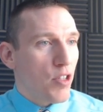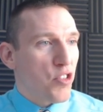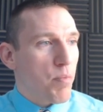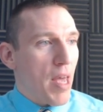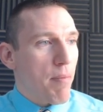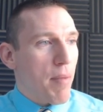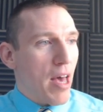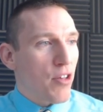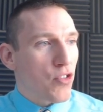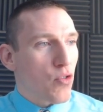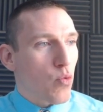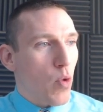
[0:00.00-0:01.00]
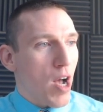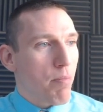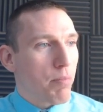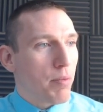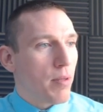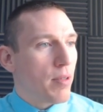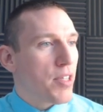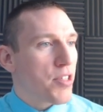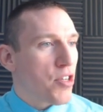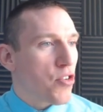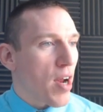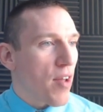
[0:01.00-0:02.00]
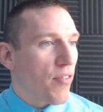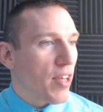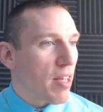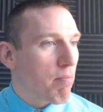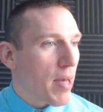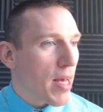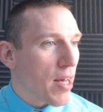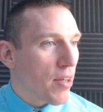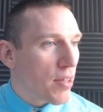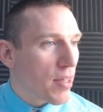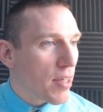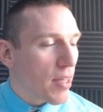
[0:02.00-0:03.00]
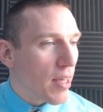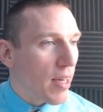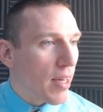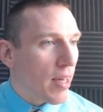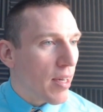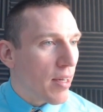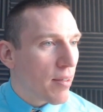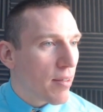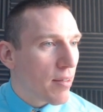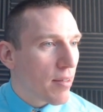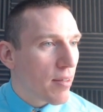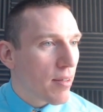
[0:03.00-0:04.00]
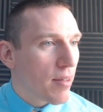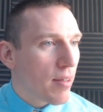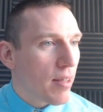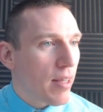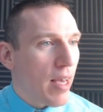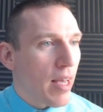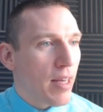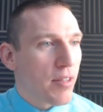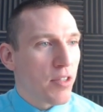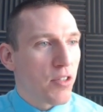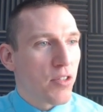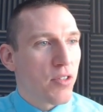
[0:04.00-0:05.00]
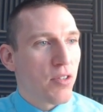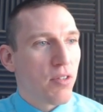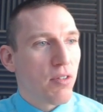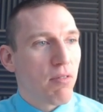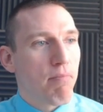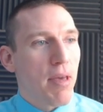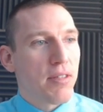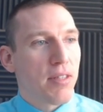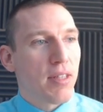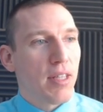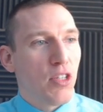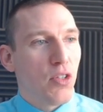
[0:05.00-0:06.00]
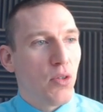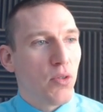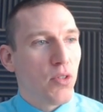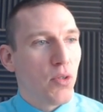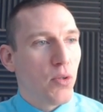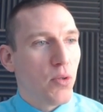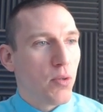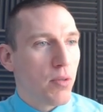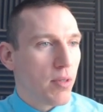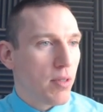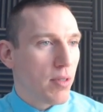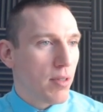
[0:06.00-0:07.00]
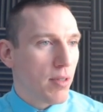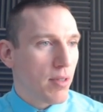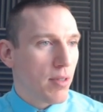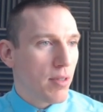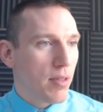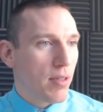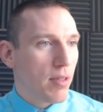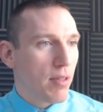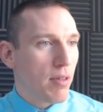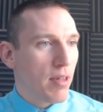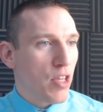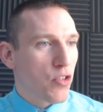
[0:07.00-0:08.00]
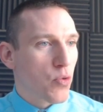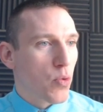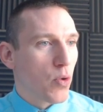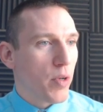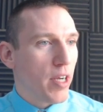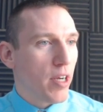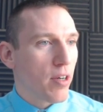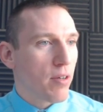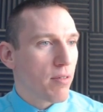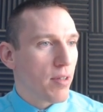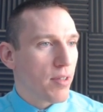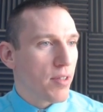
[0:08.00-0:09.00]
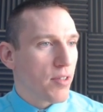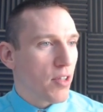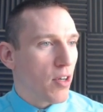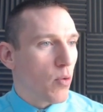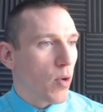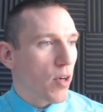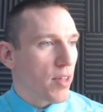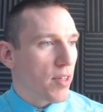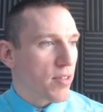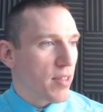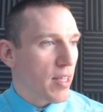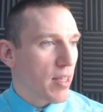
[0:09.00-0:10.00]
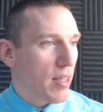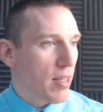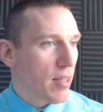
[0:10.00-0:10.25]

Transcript: Spamhaus drop list traffic inbound uh, and this is basically due to this rule here this isn't going to work this link